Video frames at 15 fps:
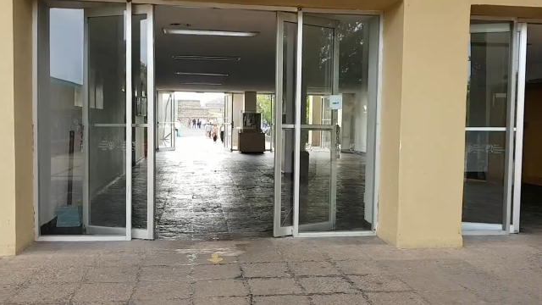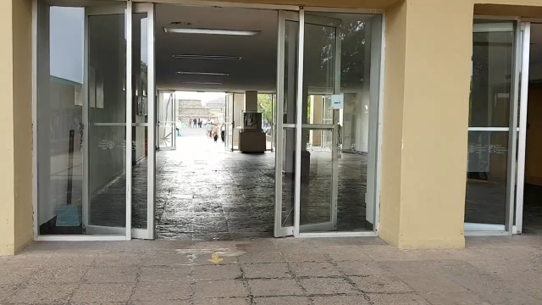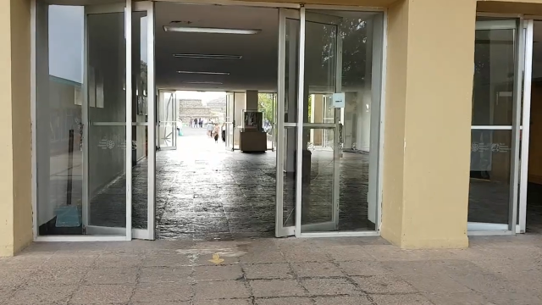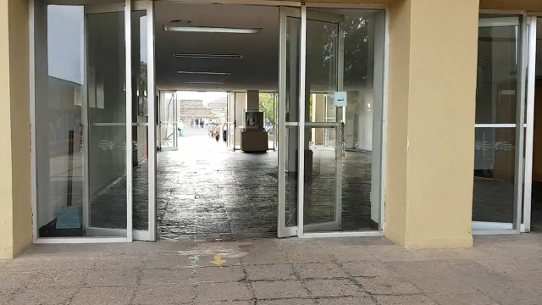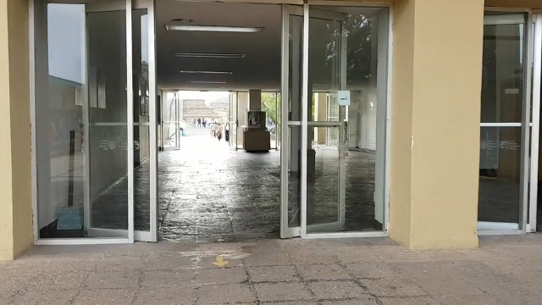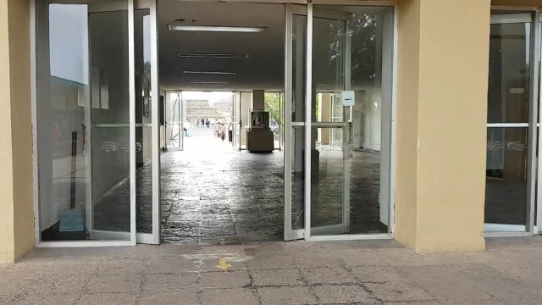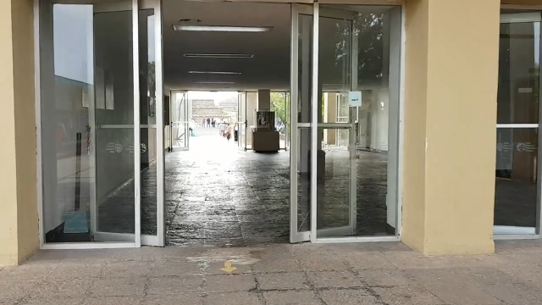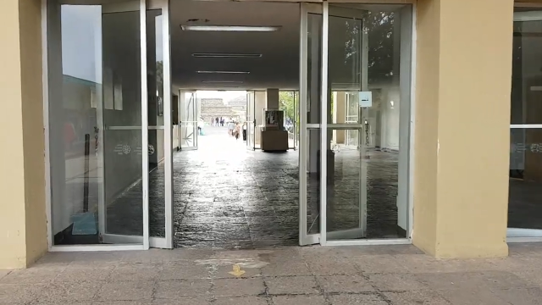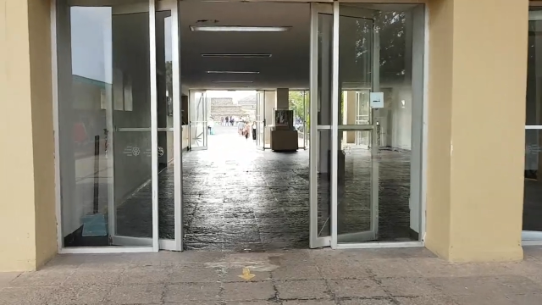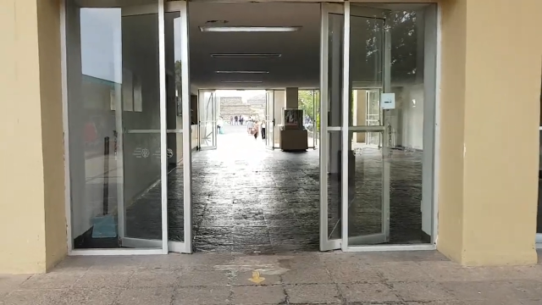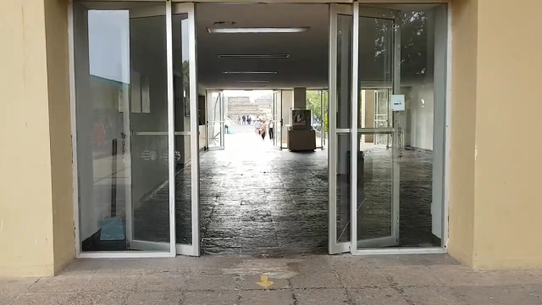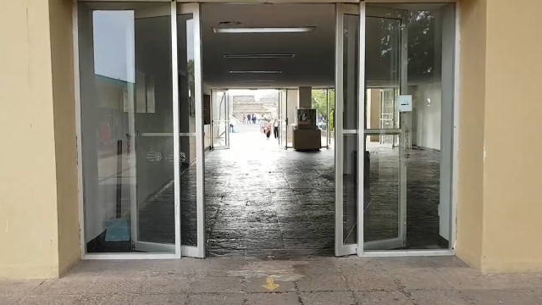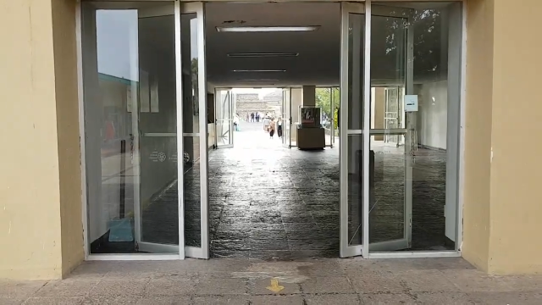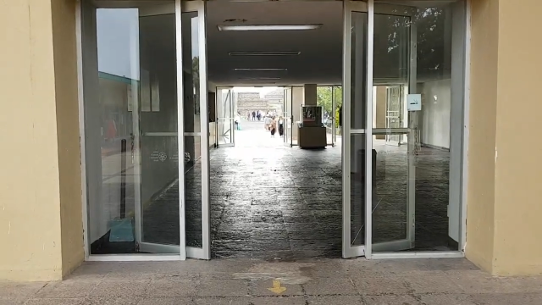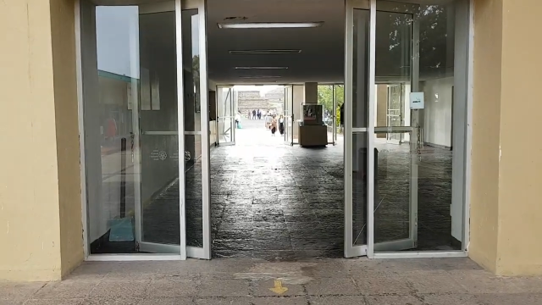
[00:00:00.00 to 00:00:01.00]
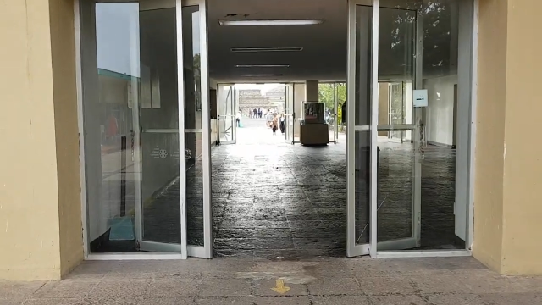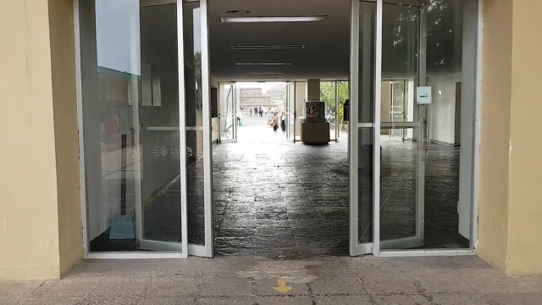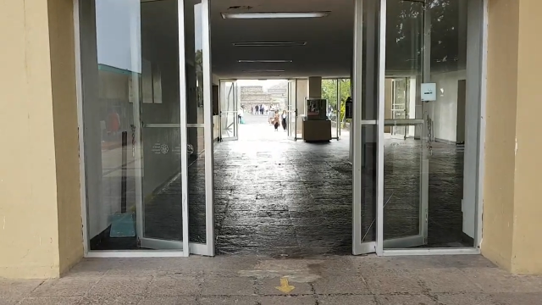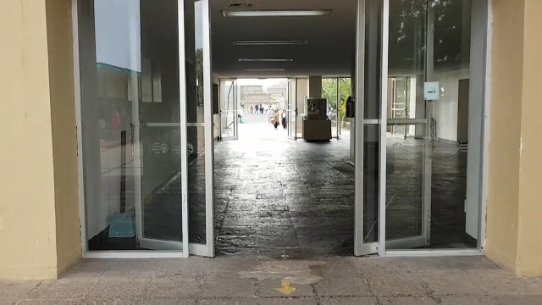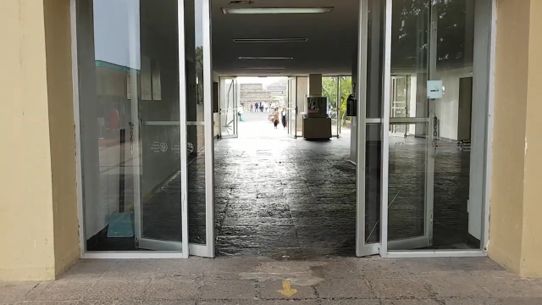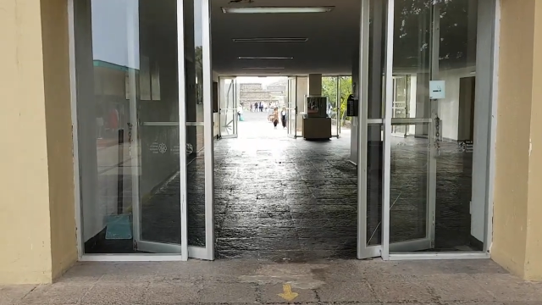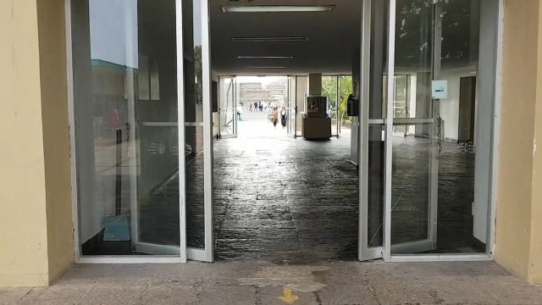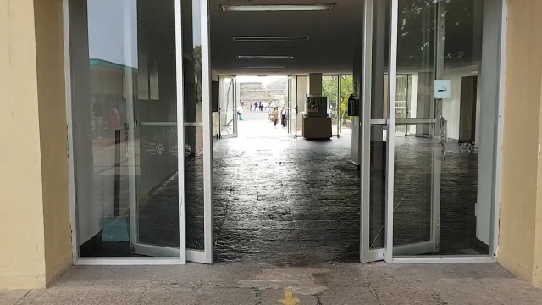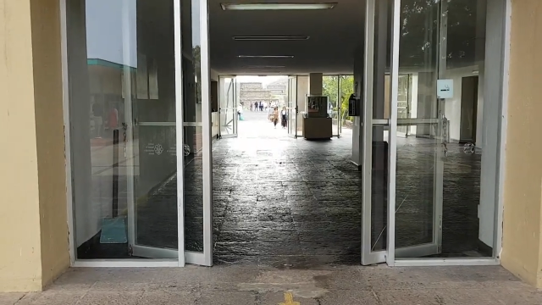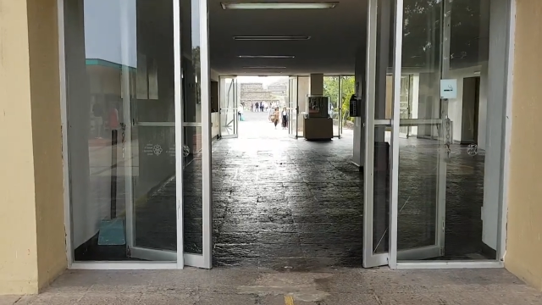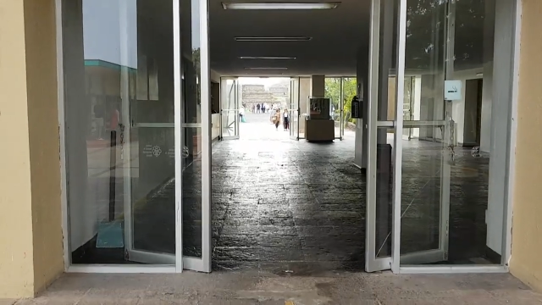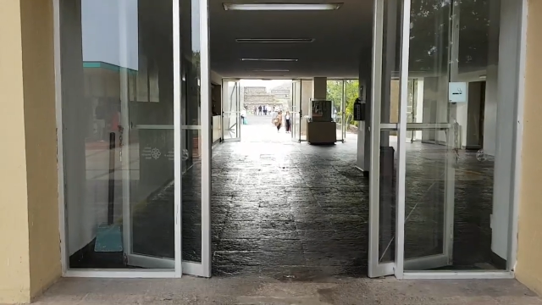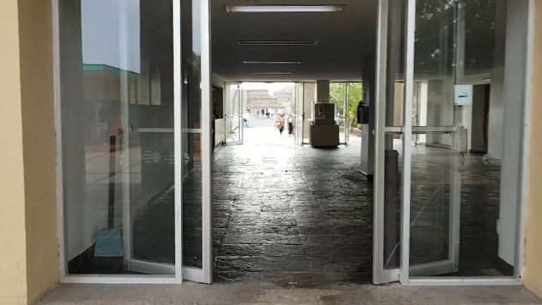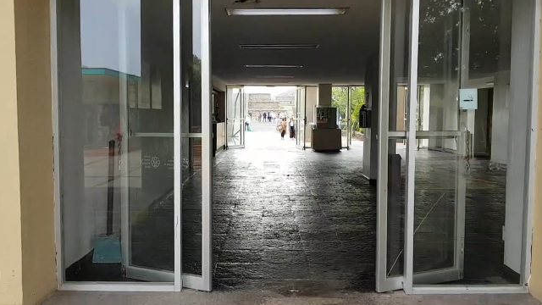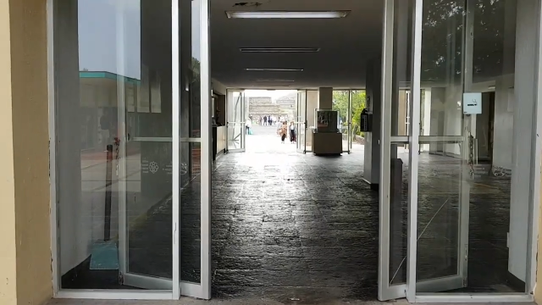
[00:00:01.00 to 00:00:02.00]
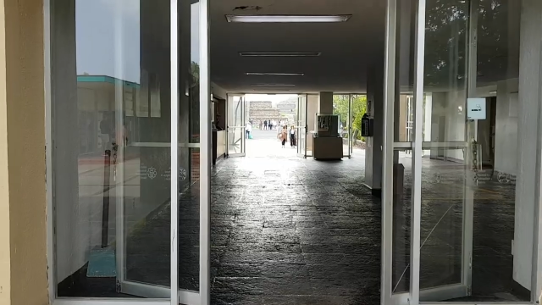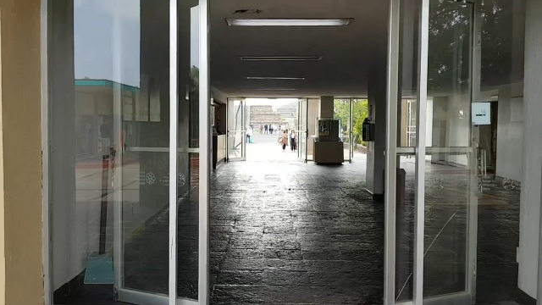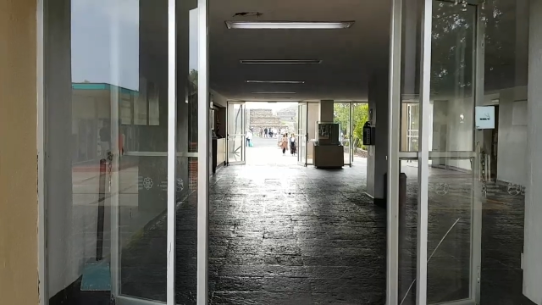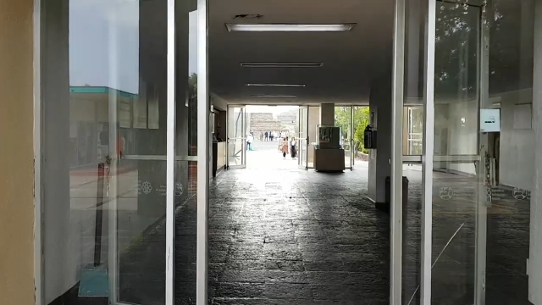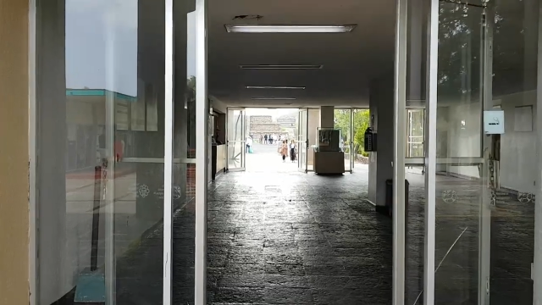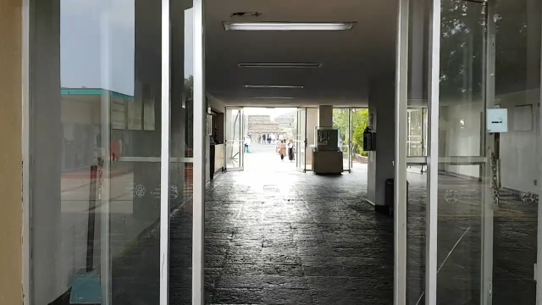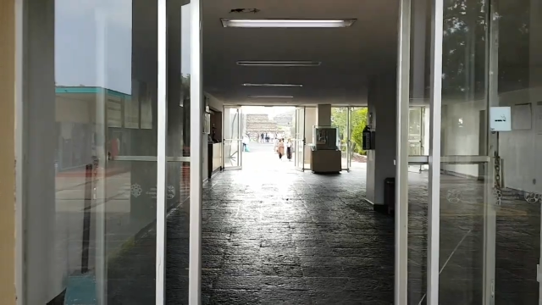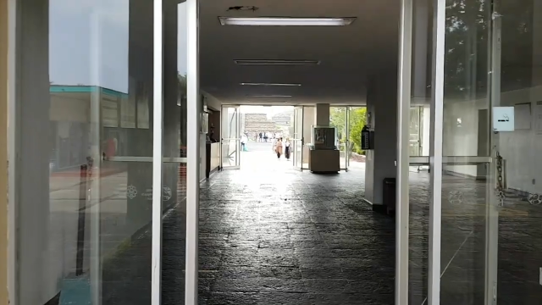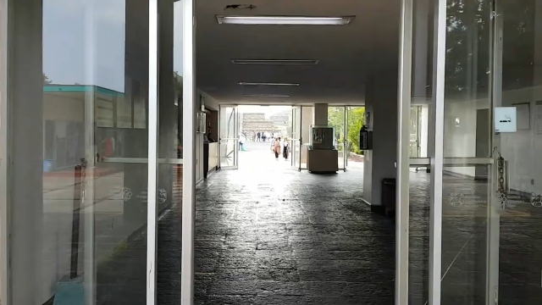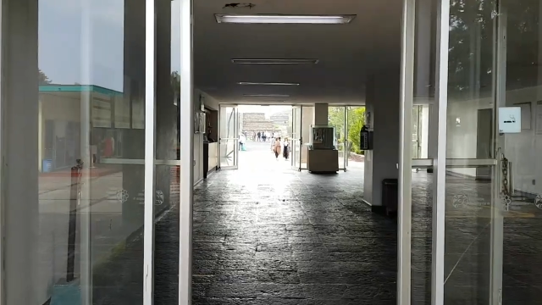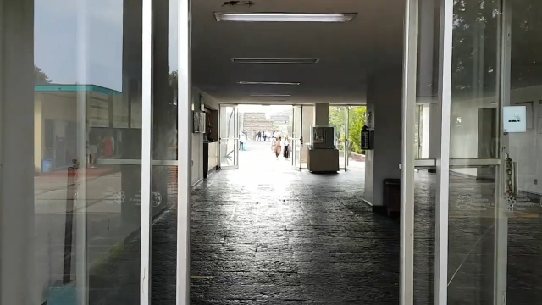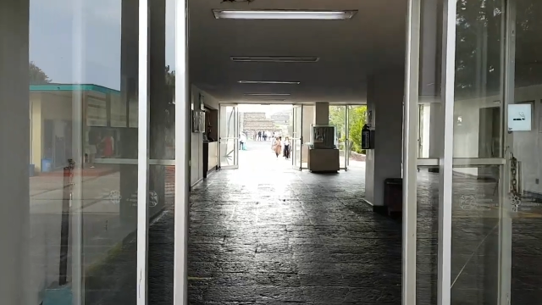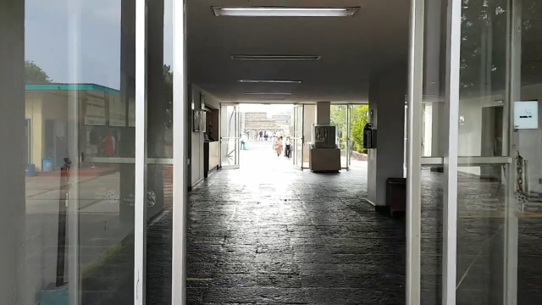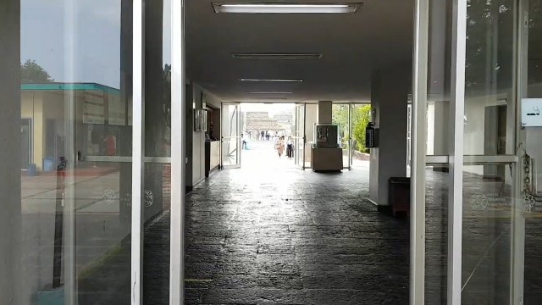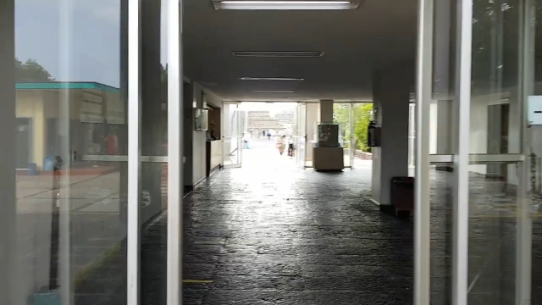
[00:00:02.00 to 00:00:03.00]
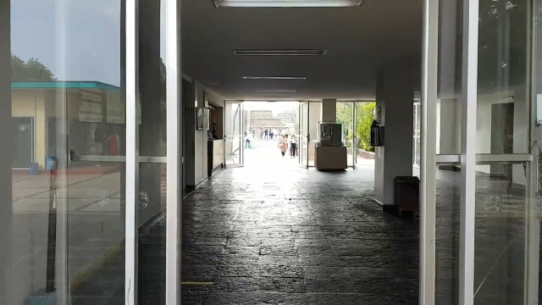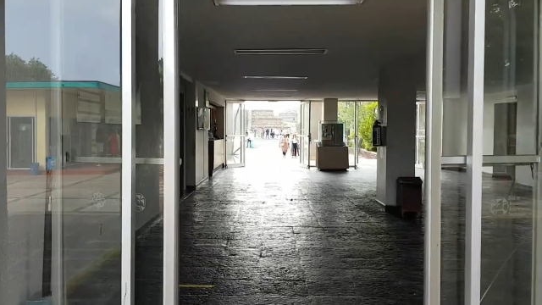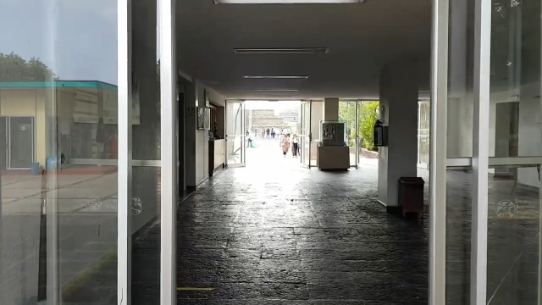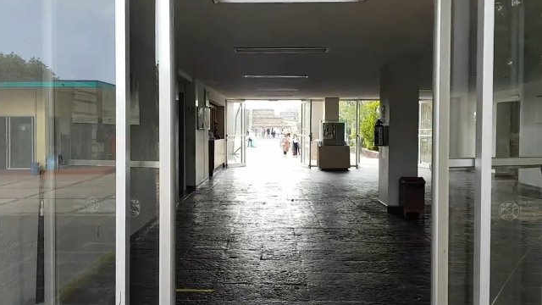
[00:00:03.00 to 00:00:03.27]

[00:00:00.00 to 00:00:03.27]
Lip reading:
Nobody's mouth can be seen.